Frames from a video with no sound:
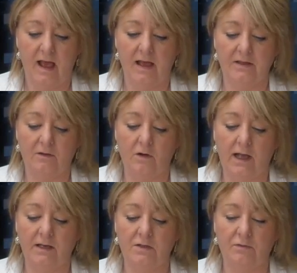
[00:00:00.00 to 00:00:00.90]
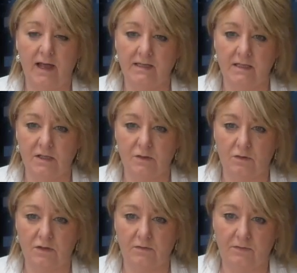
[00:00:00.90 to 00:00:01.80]
and they could get direct
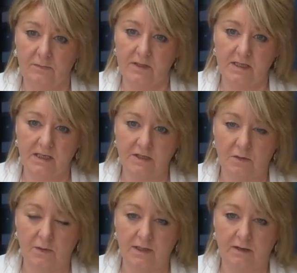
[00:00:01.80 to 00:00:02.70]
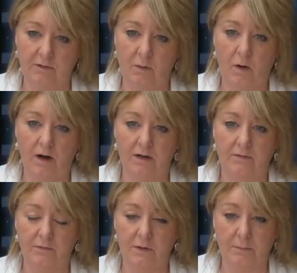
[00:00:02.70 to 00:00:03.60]
instruction from the teacher when they required
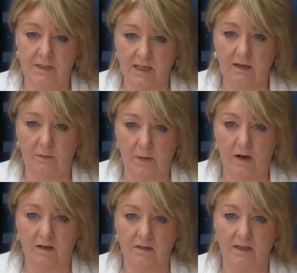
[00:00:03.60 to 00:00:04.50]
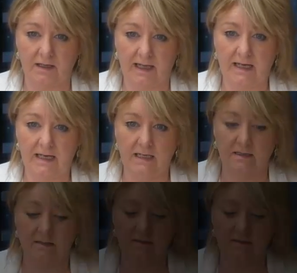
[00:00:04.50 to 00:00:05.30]
for the particular part that they needed.